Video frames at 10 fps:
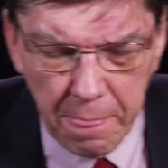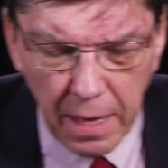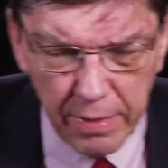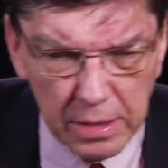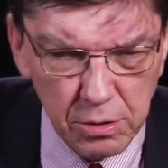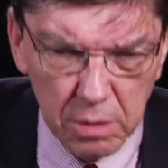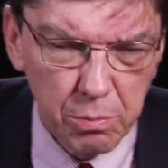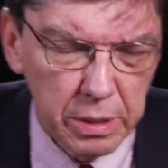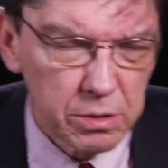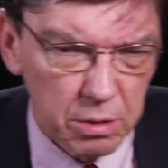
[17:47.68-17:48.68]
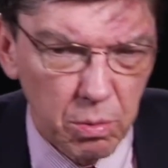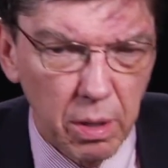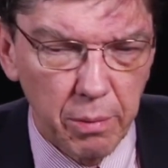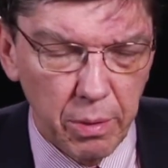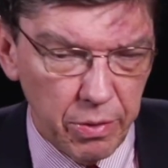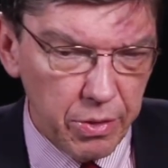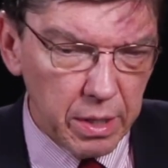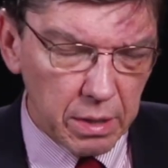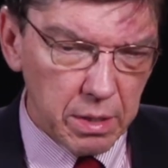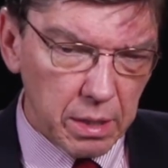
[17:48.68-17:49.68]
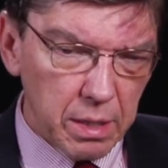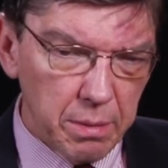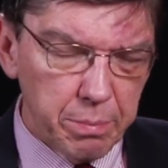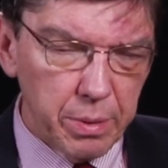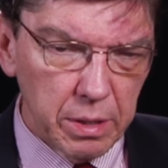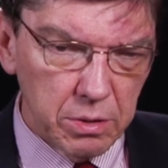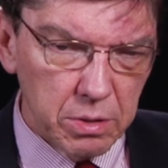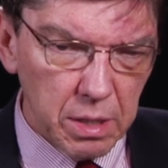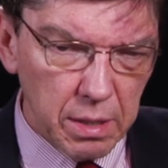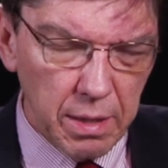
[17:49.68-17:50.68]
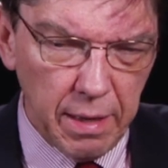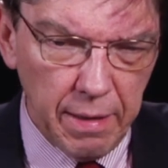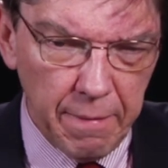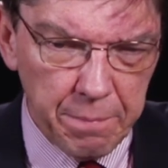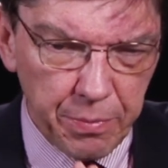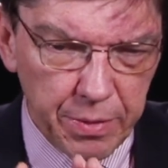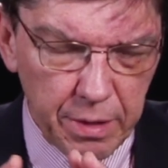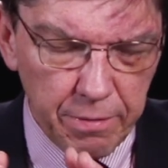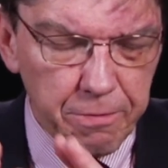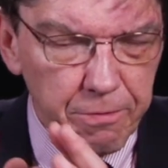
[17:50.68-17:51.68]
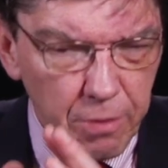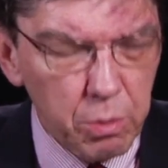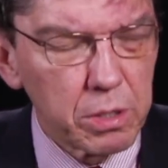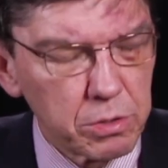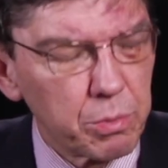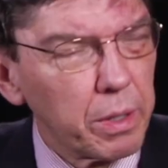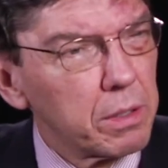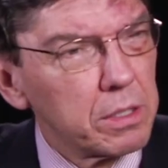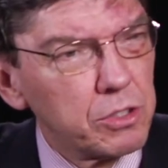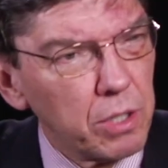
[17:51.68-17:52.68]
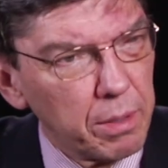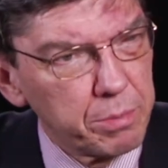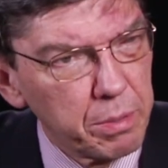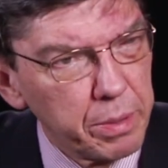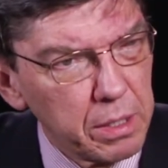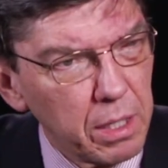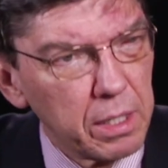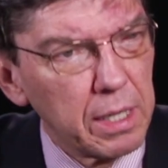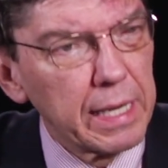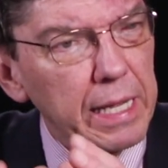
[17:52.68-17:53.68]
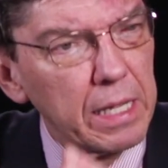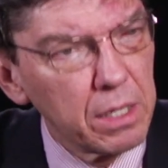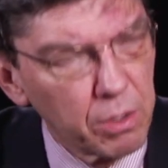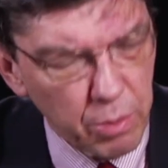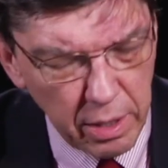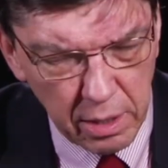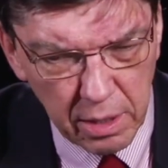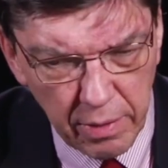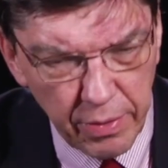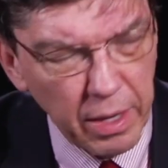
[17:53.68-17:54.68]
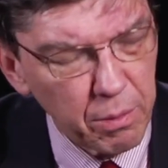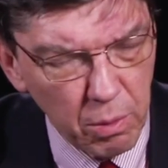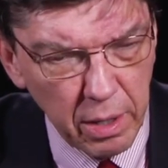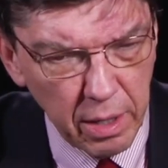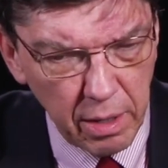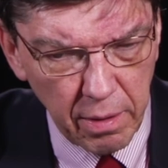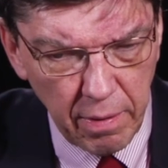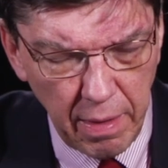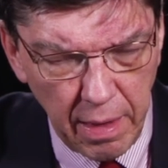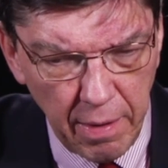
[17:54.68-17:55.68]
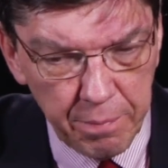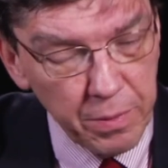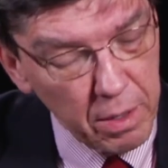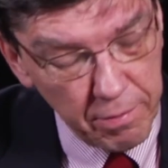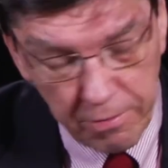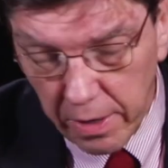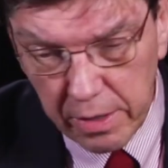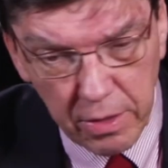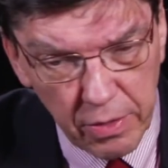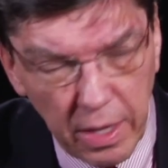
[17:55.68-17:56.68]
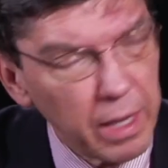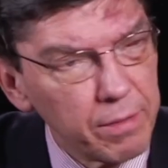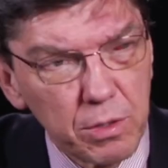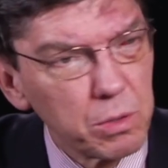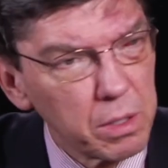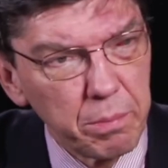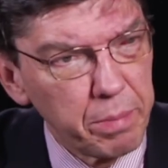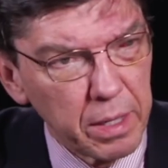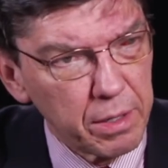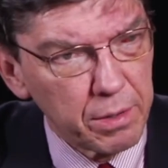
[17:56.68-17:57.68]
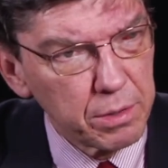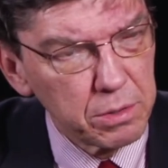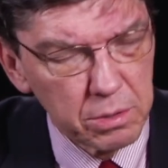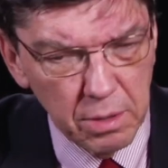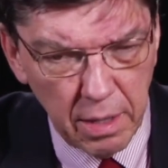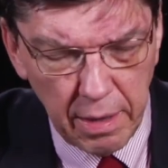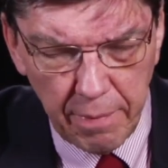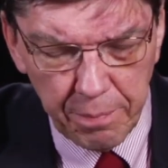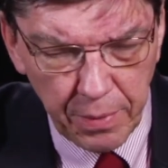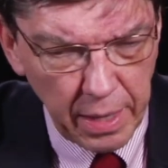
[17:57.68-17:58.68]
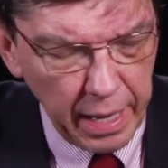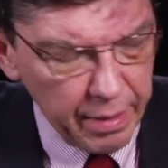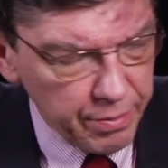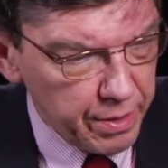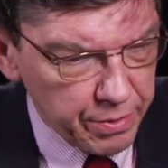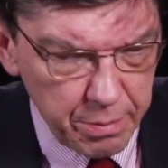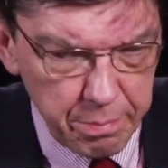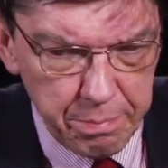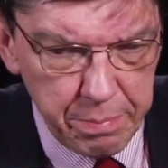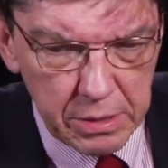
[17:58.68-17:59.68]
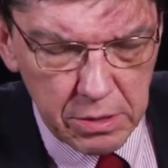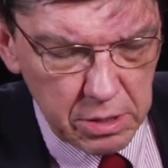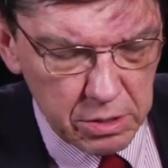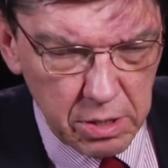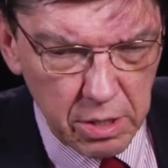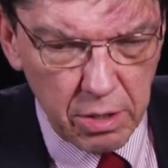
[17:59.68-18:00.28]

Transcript: And that's the reason why we think that companies that focus around a job to be done and integrate in that way find that they have no competitors, and that the business that